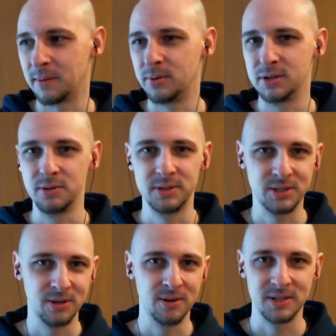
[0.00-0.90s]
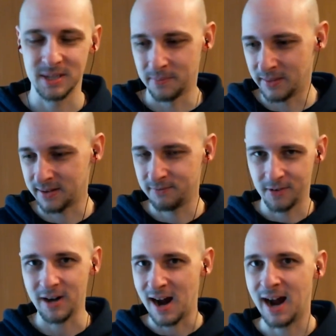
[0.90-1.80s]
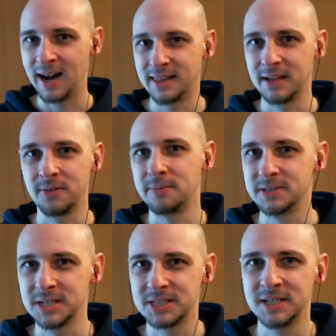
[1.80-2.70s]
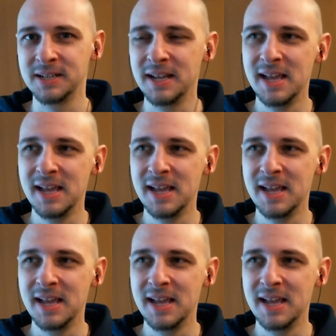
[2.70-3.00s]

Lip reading: producer or some like very high level position,